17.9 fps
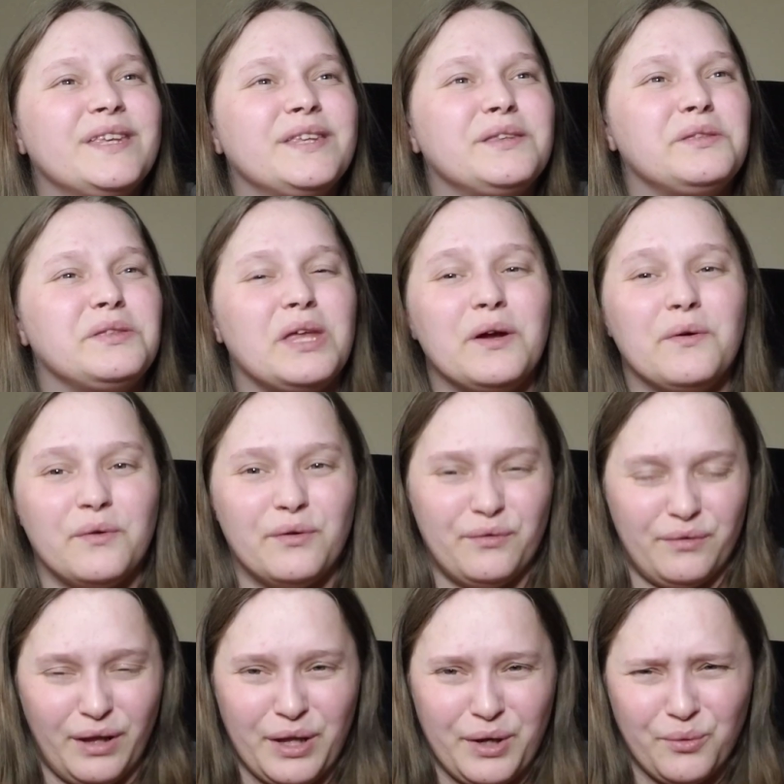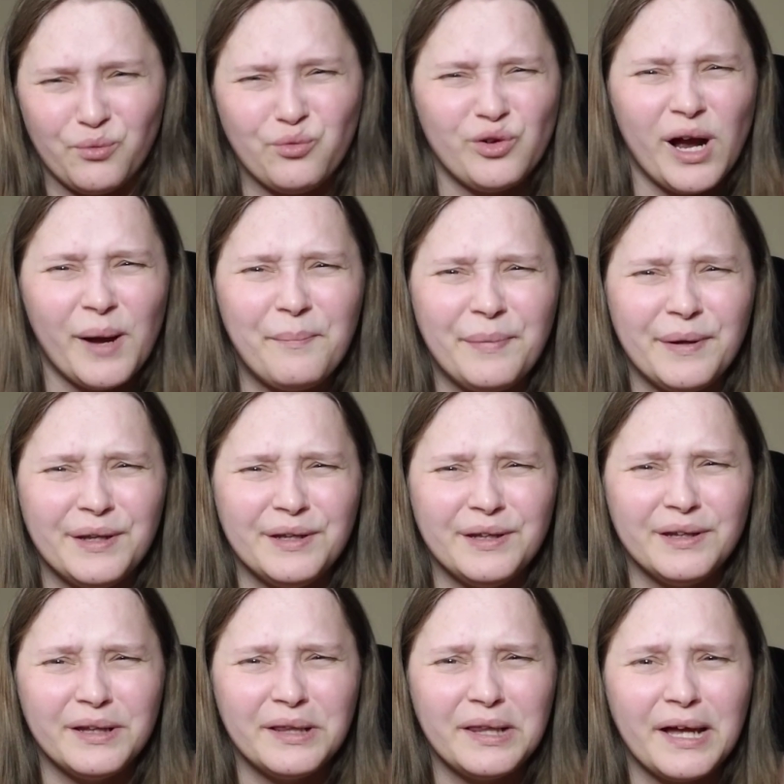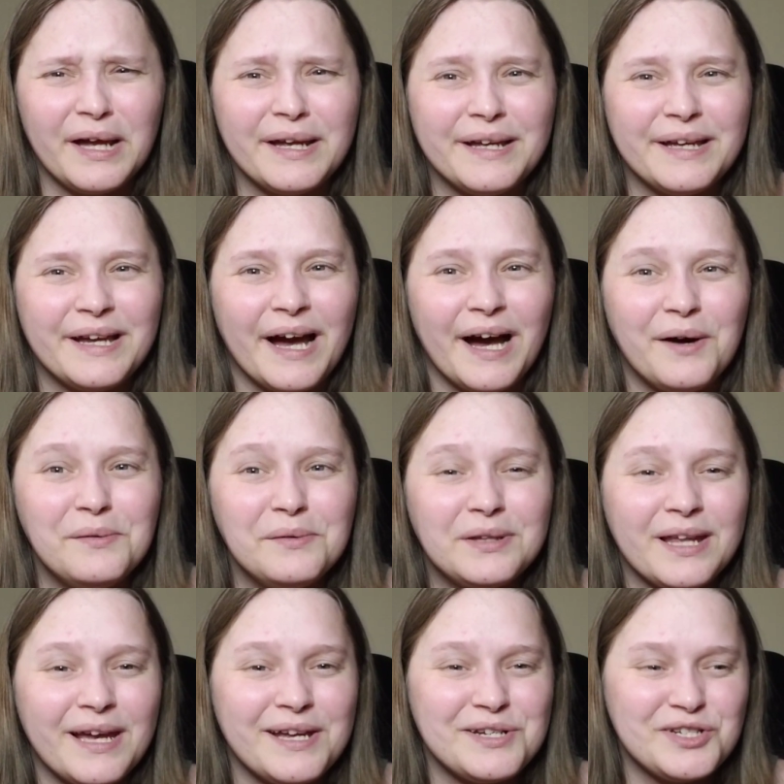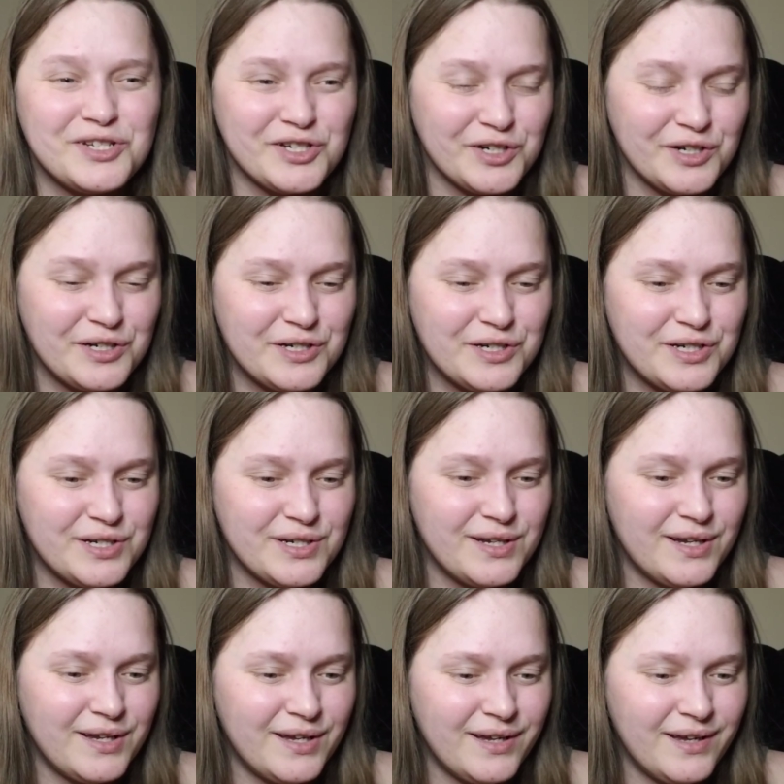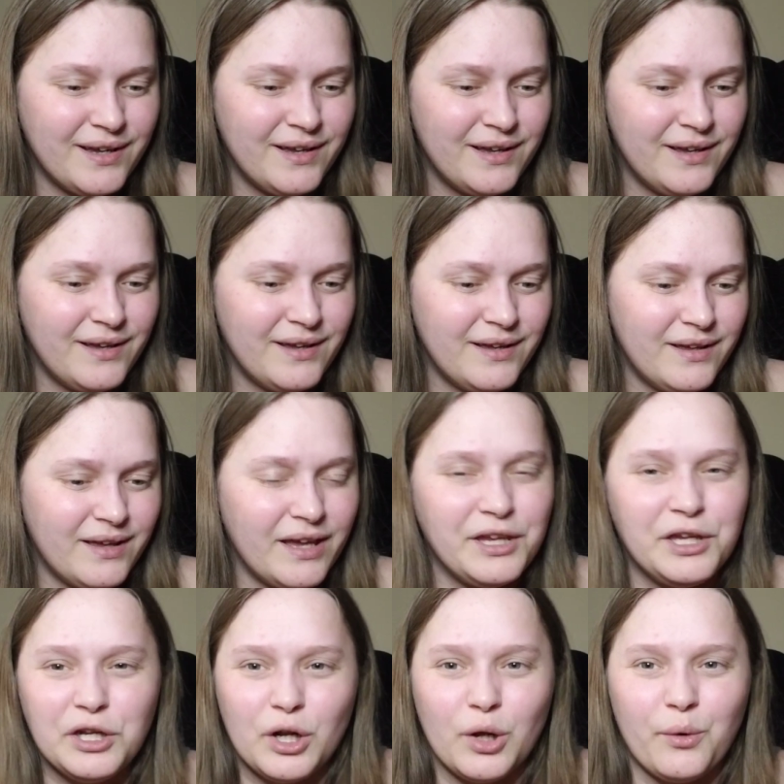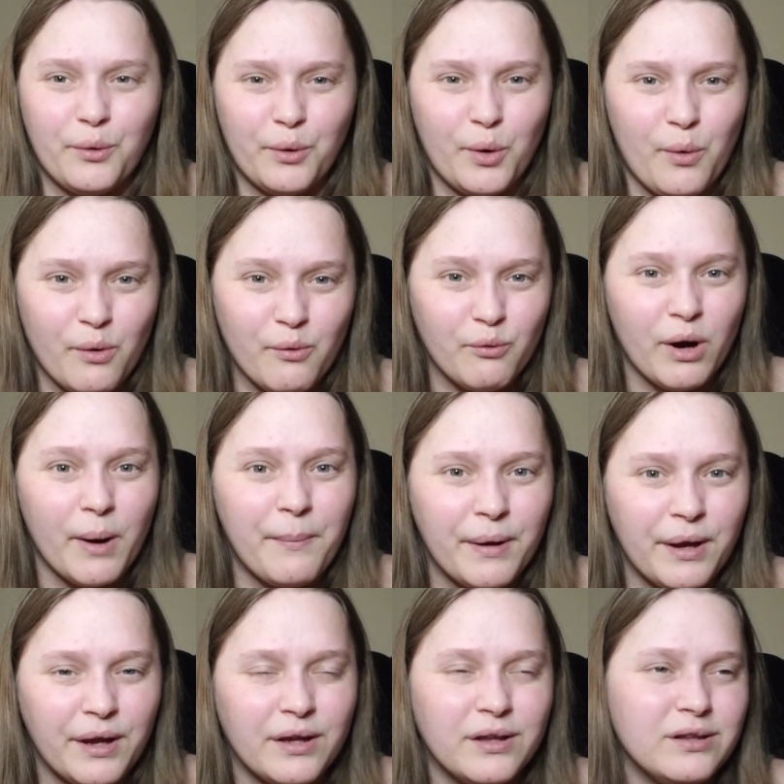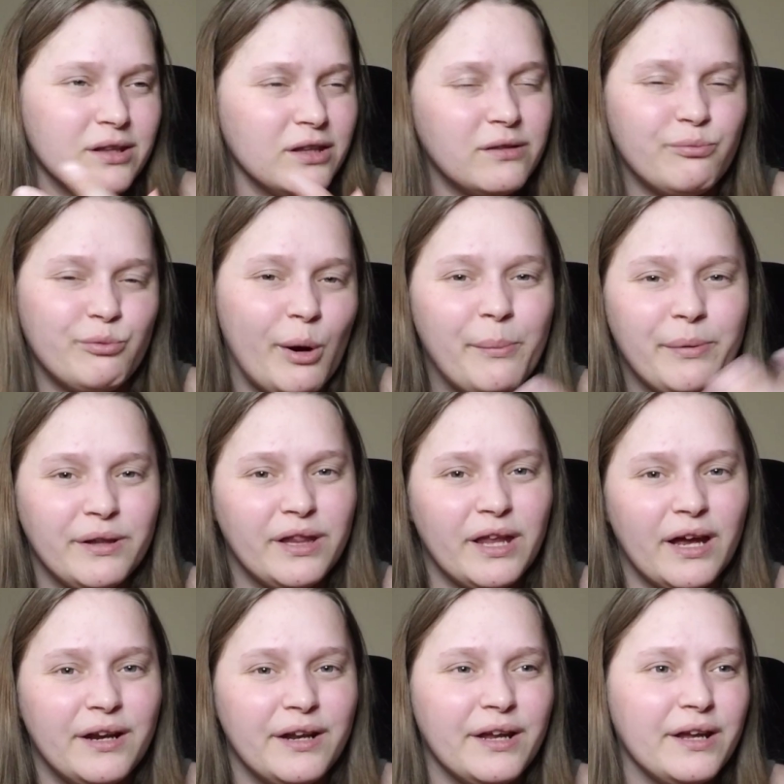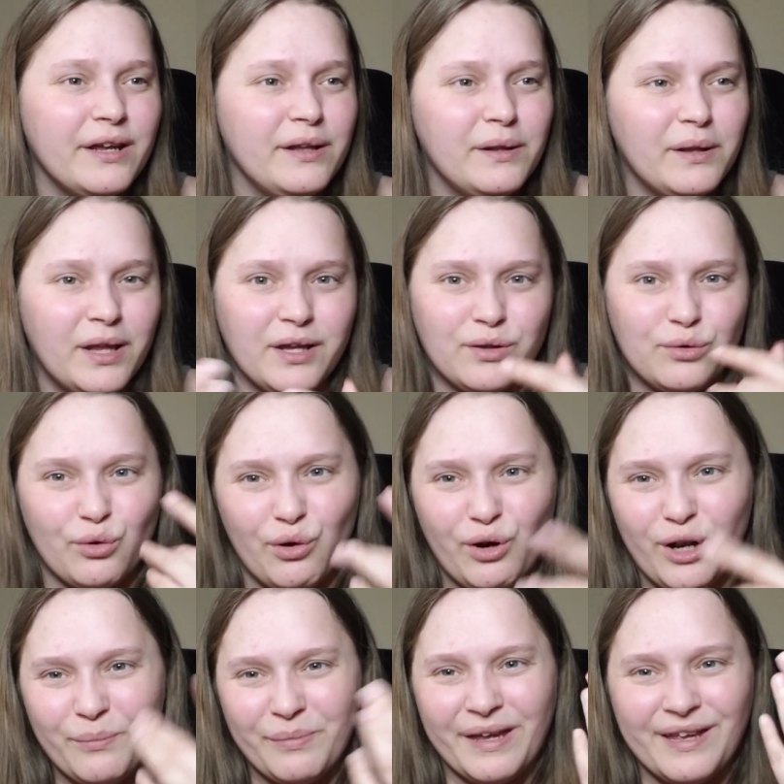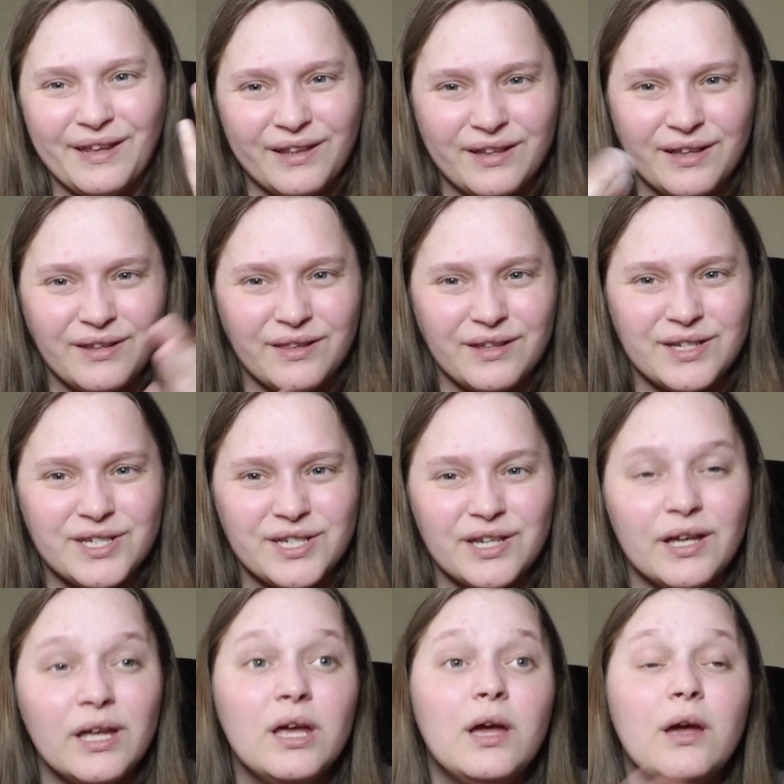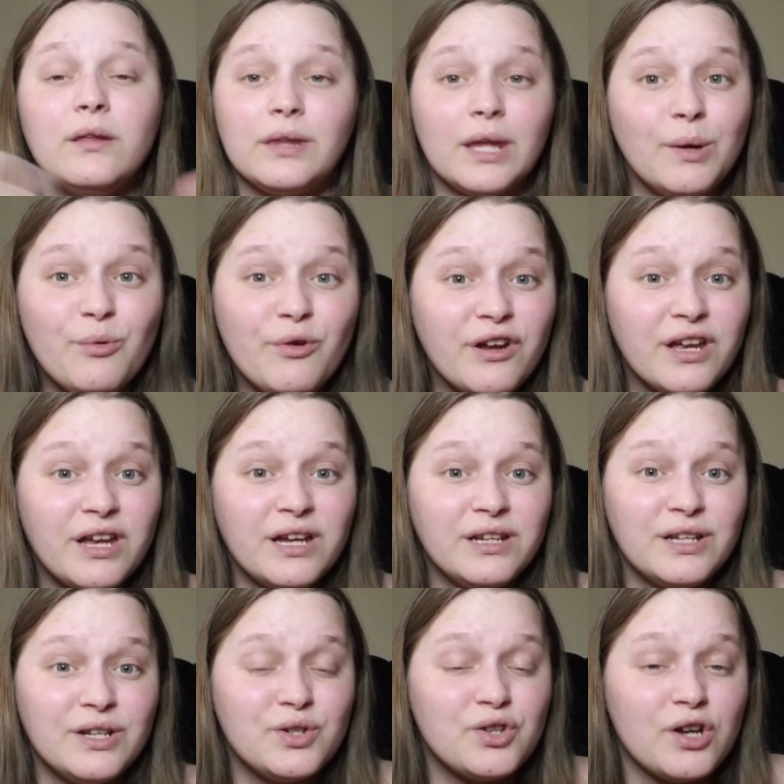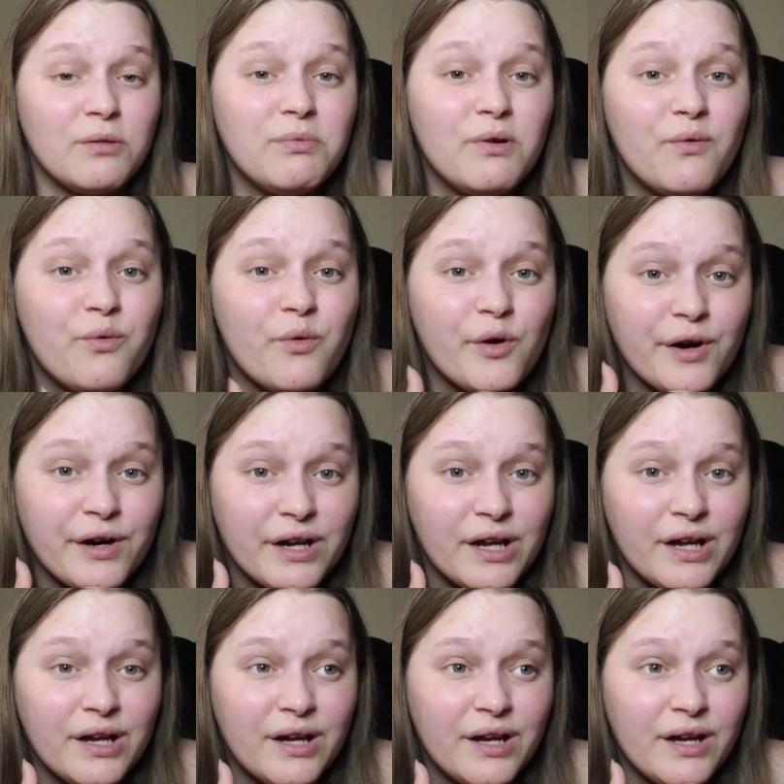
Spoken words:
they were like repping Latin counts at church. And you don't know what repping is. It's representing and like throwing up gang signs and shit. They weren't getting in trouble for it.